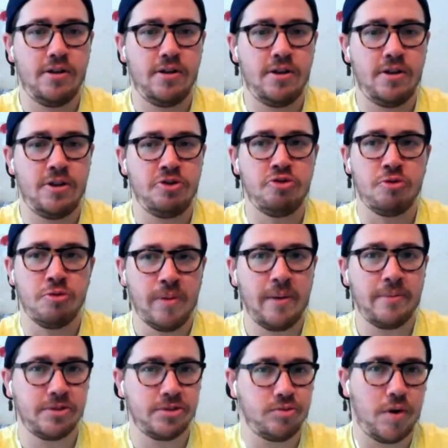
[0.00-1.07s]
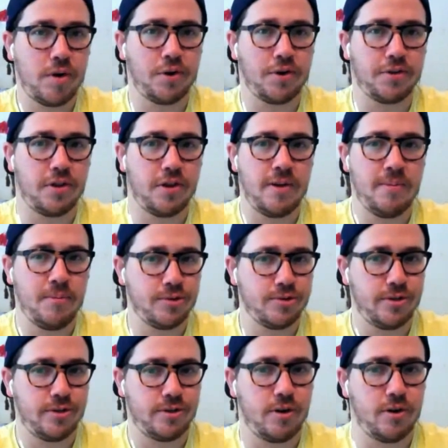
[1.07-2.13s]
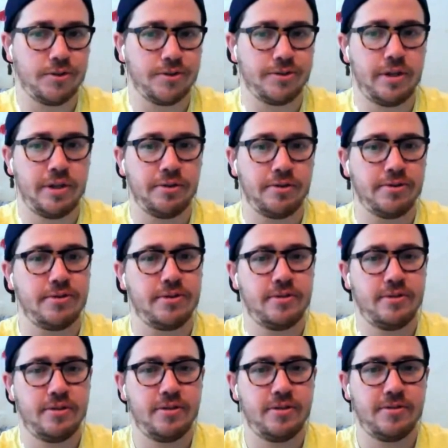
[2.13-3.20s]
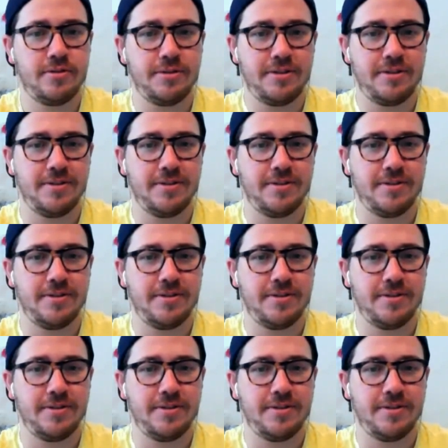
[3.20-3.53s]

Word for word: you were probably swearing at, the, at most of the Cardinals hitters. Mm.